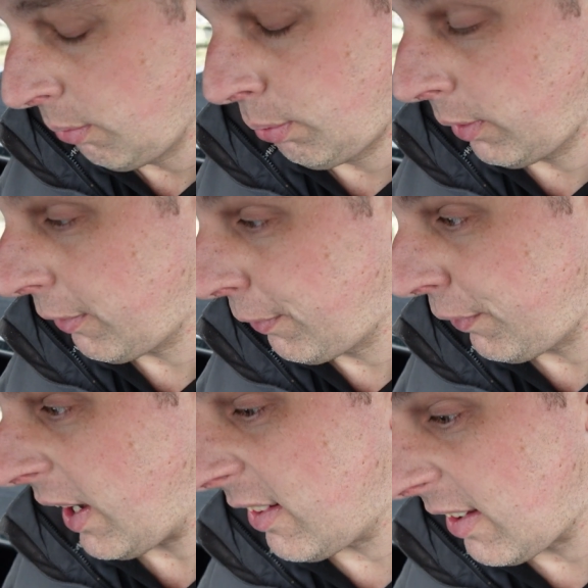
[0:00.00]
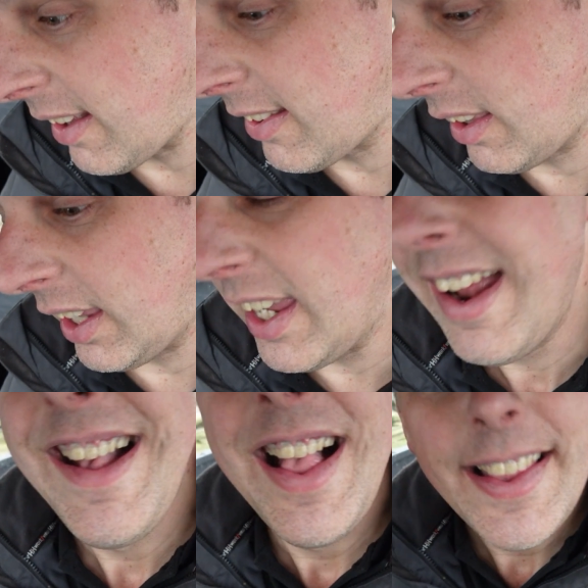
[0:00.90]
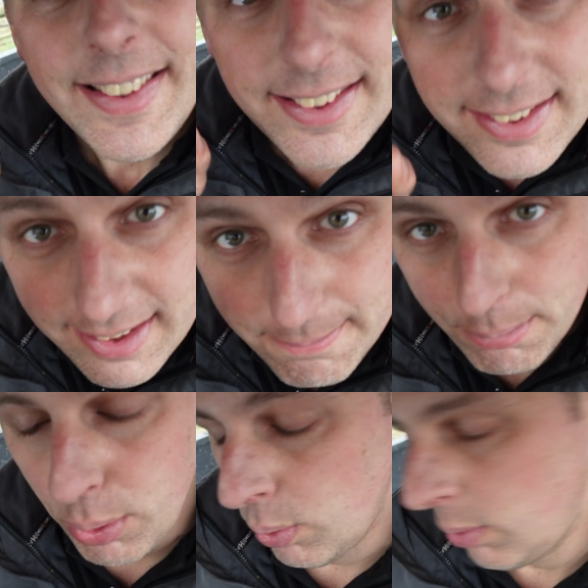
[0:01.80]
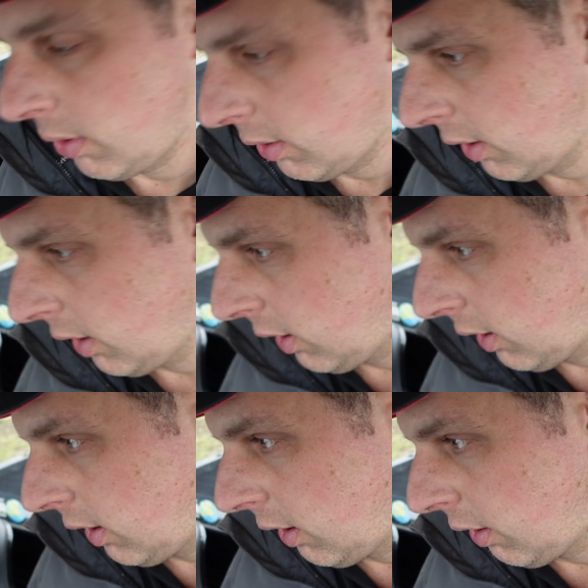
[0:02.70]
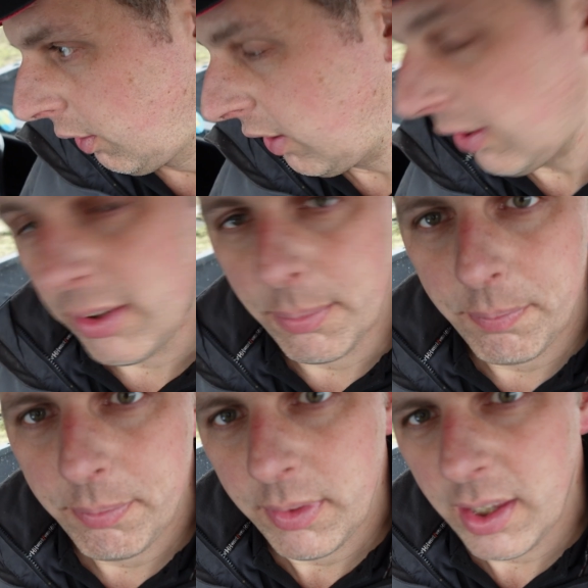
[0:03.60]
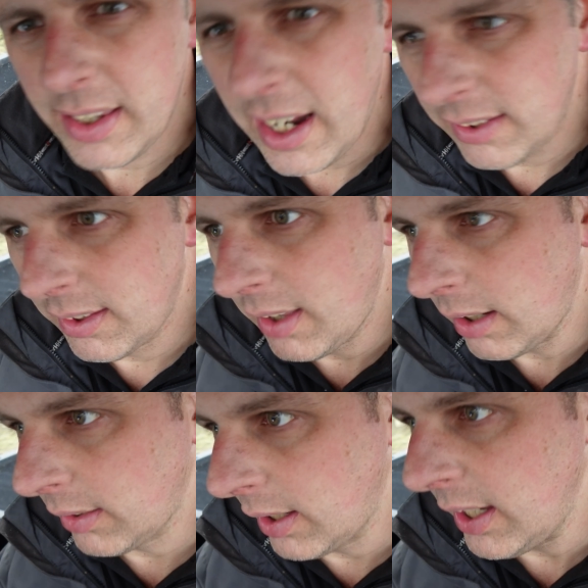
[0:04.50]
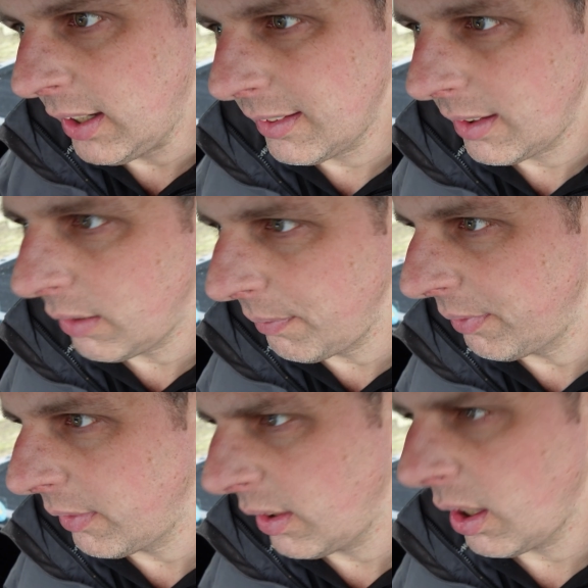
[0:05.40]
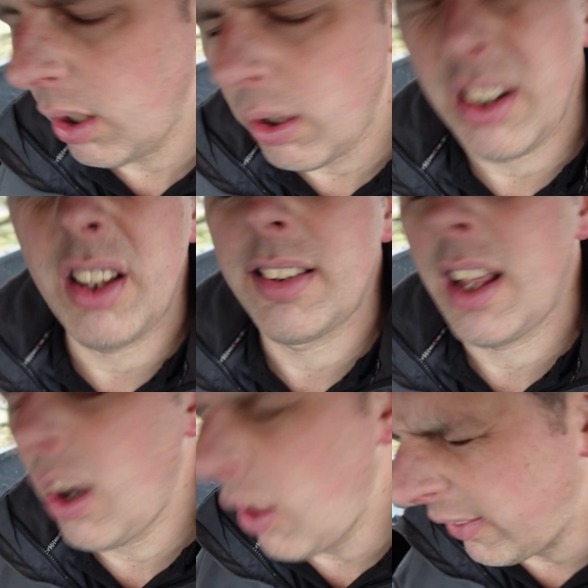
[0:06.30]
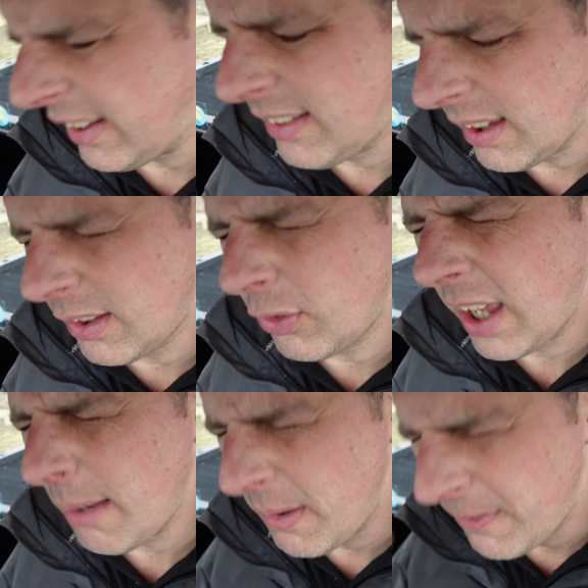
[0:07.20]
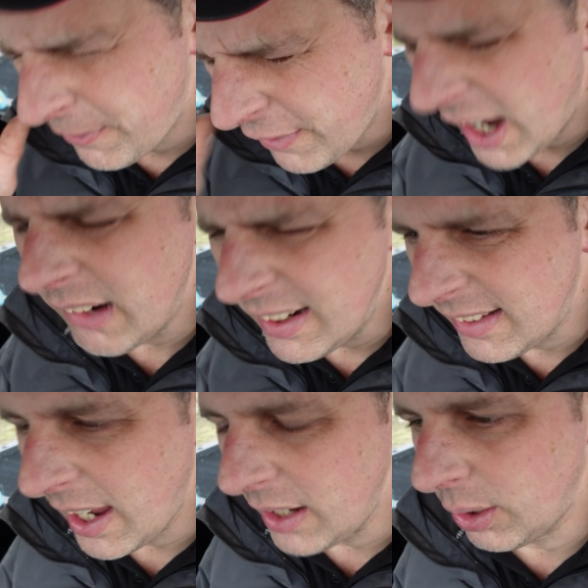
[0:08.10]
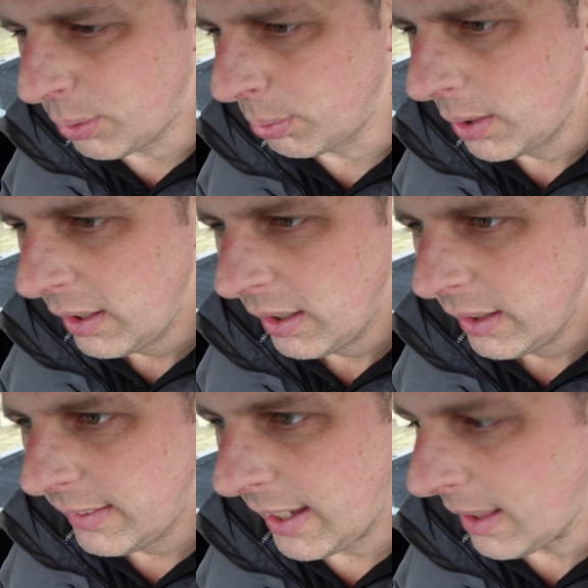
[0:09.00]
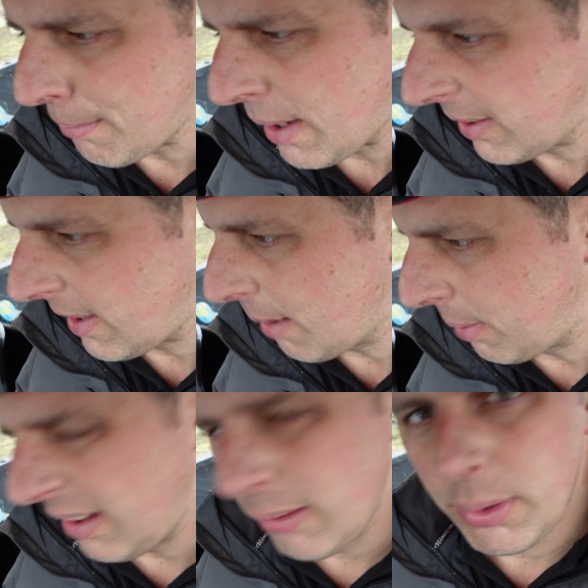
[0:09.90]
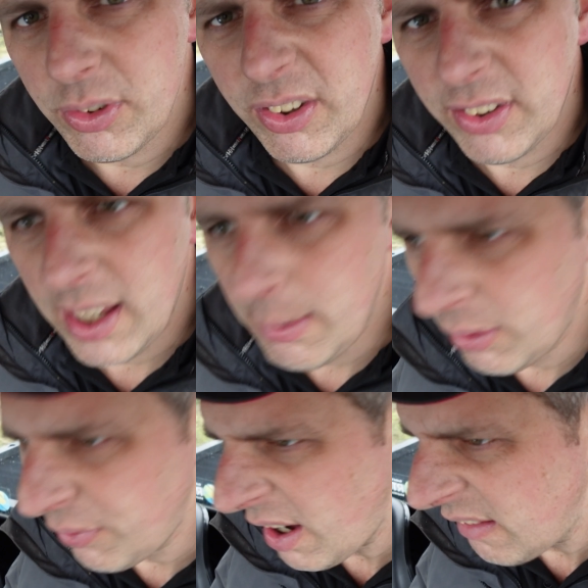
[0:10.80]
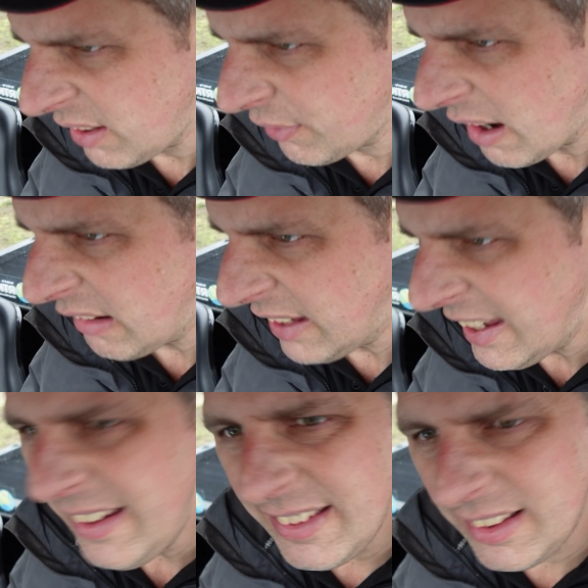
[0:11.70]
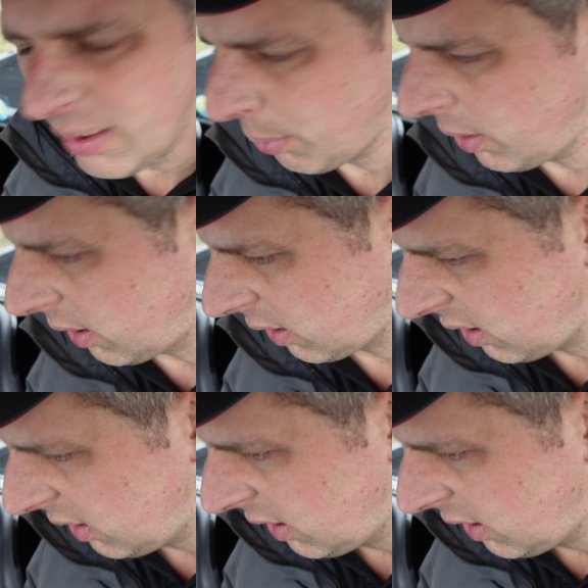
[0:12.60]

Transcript: what a fantastically simple system, and that's key, because like I say, a lot of these systems can be very technical to get the best out, but this one just seems very, very easy to work,